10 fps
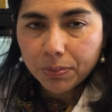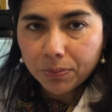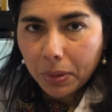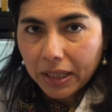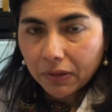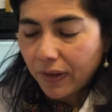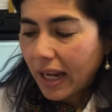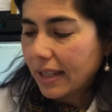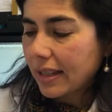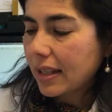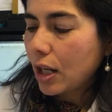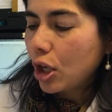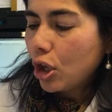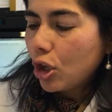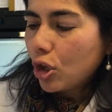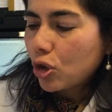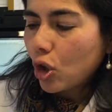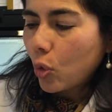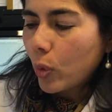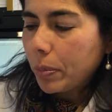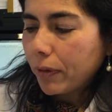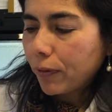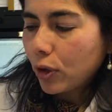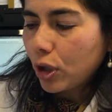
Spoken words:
beating fast. So we prefer